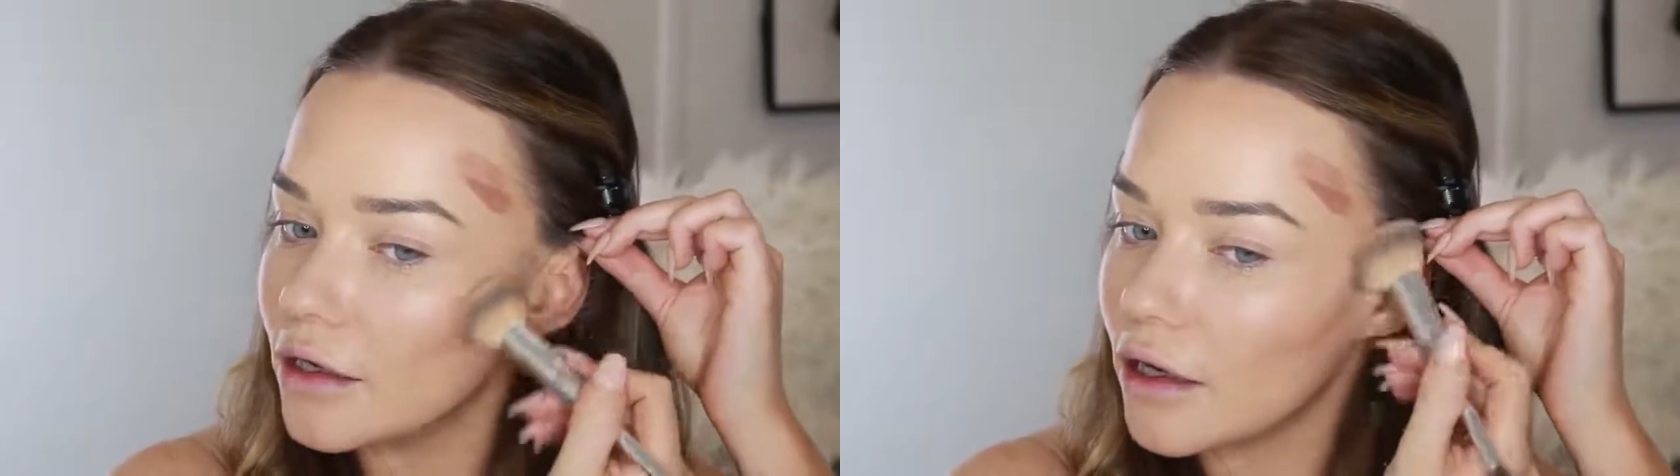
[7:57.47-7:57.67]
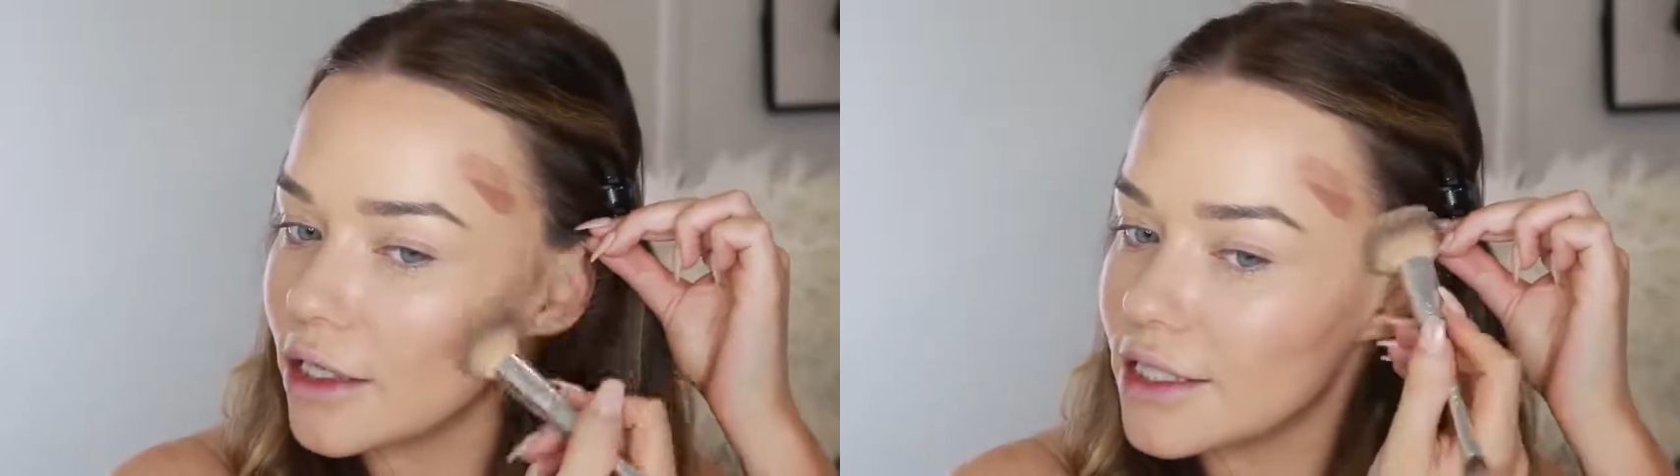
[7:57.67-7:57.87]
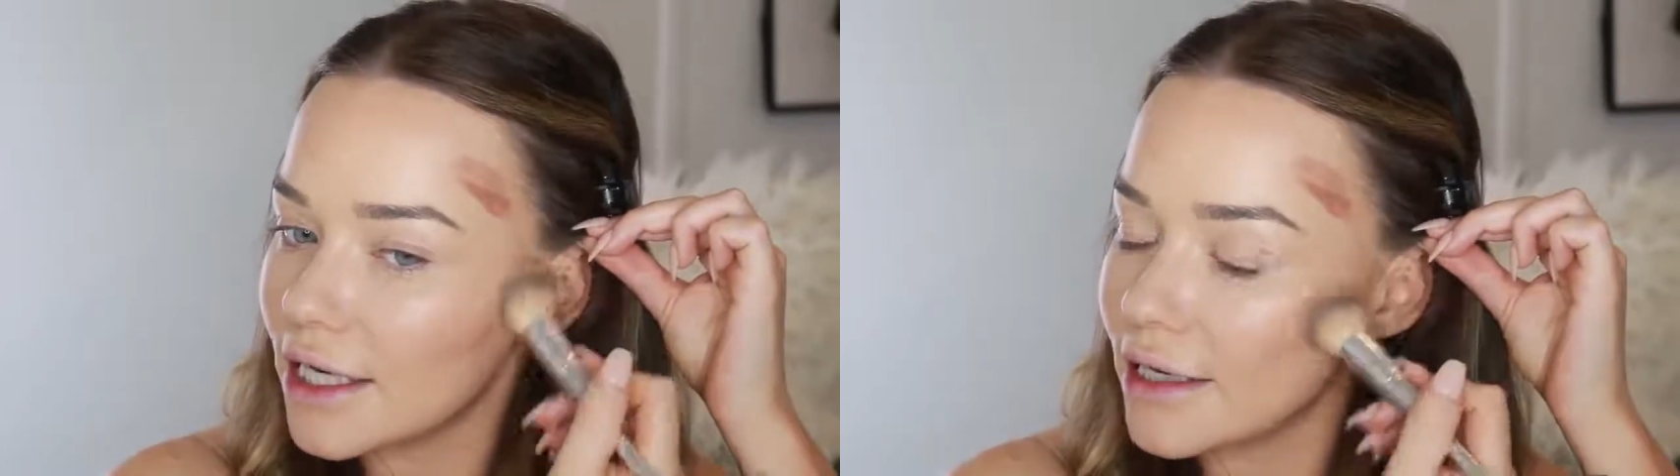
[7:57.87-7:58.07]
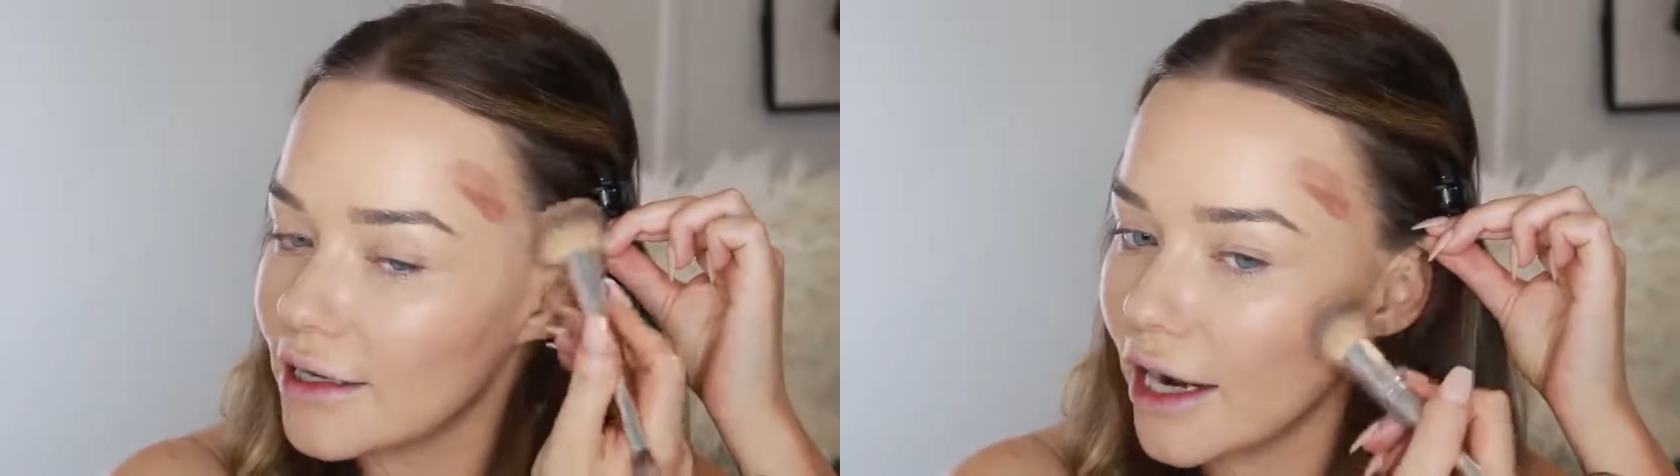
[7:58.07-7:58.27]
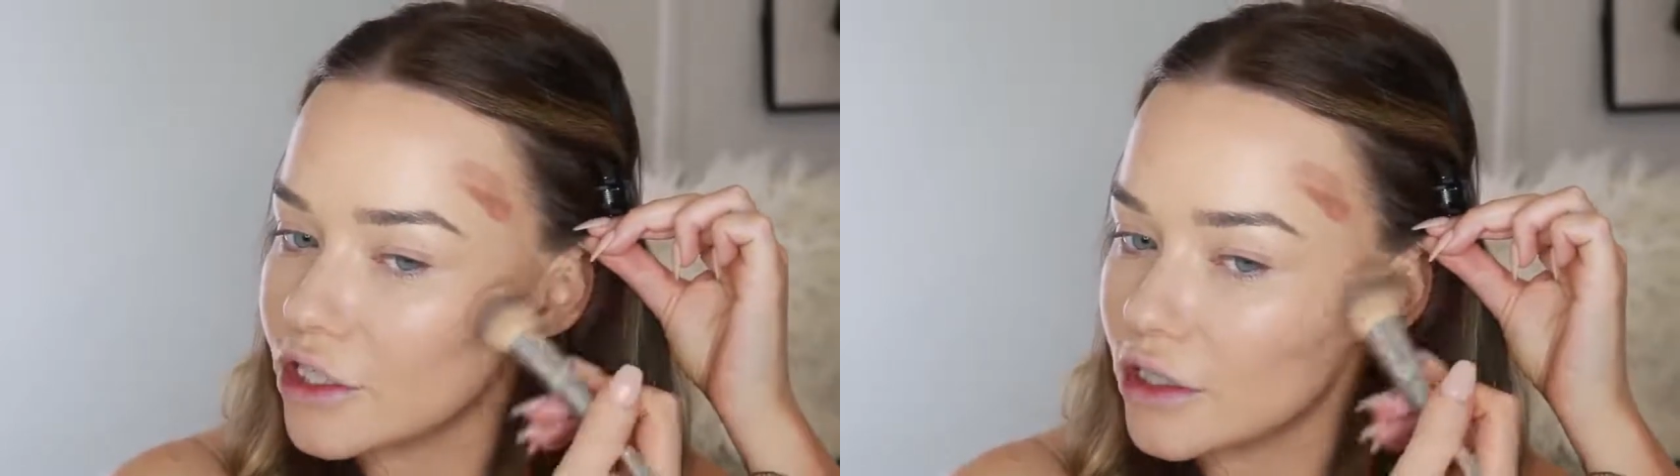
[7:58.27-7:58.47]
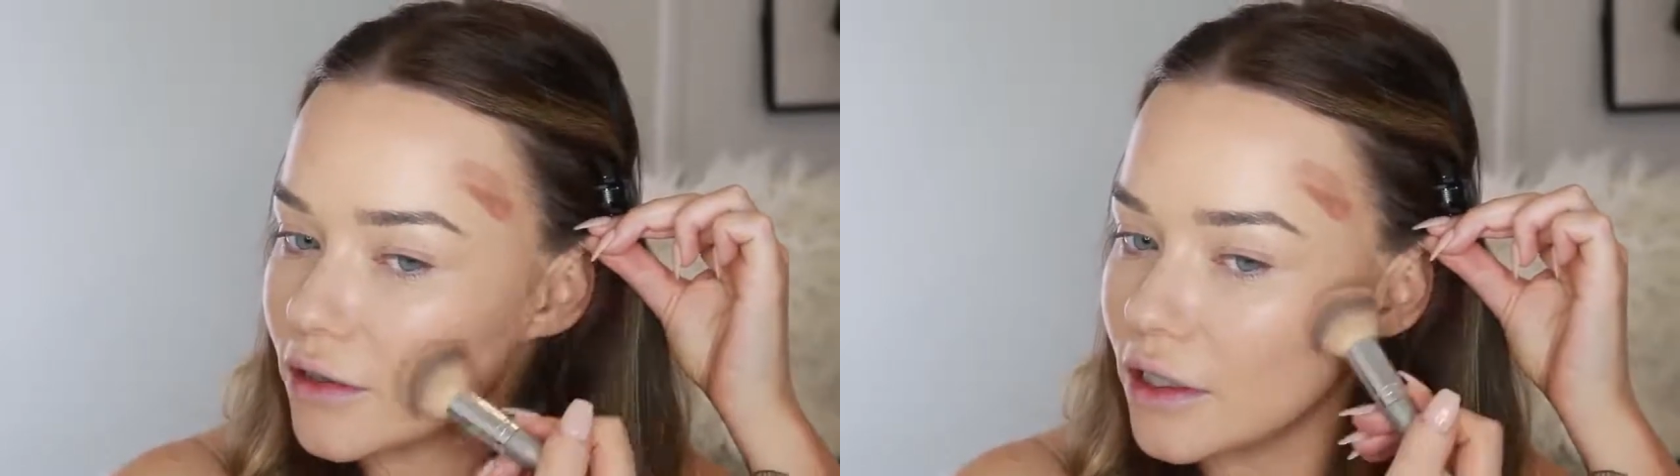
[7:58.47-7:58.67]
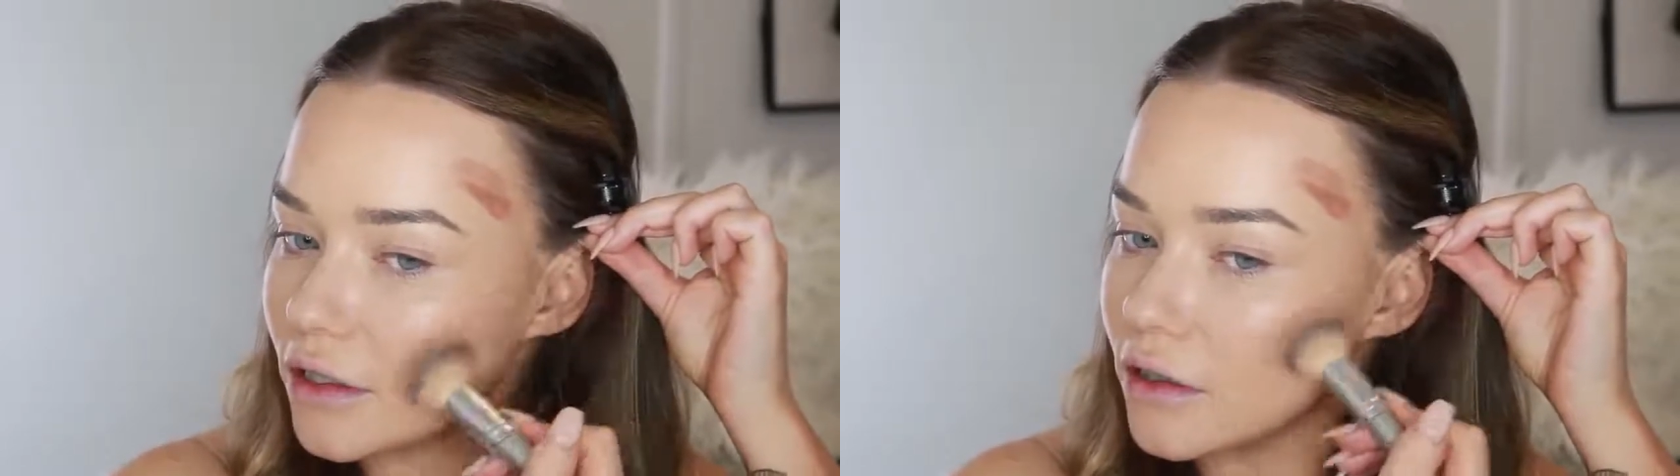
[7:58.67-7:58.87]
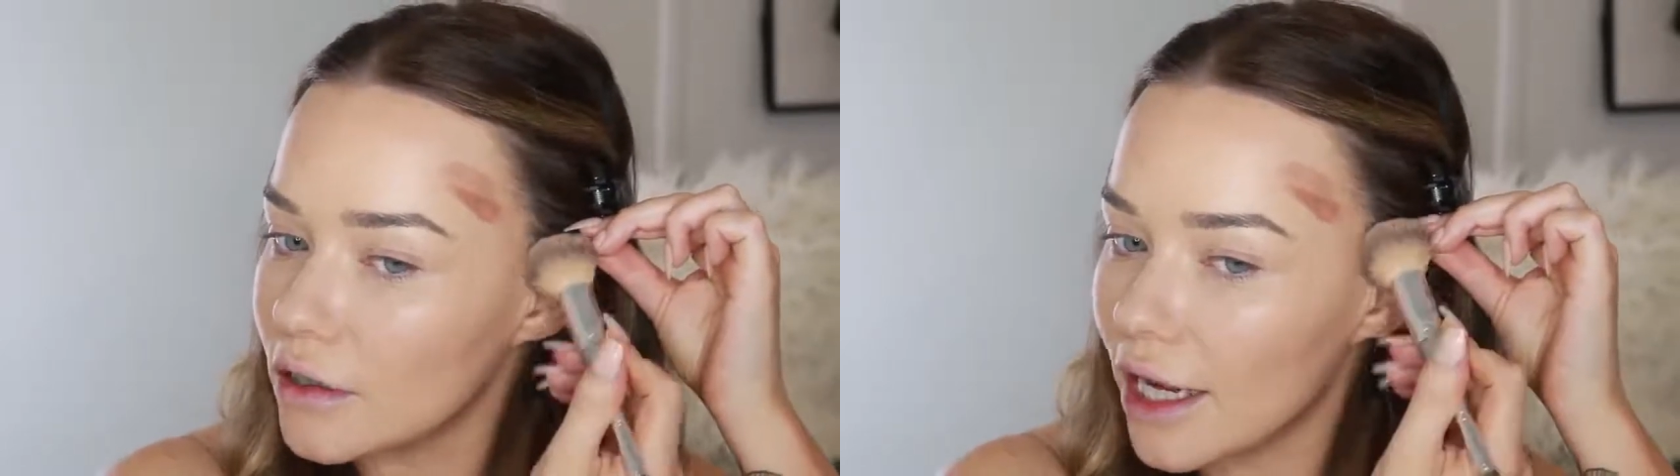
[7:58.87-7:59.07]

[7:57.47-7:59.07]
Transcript: nice and natural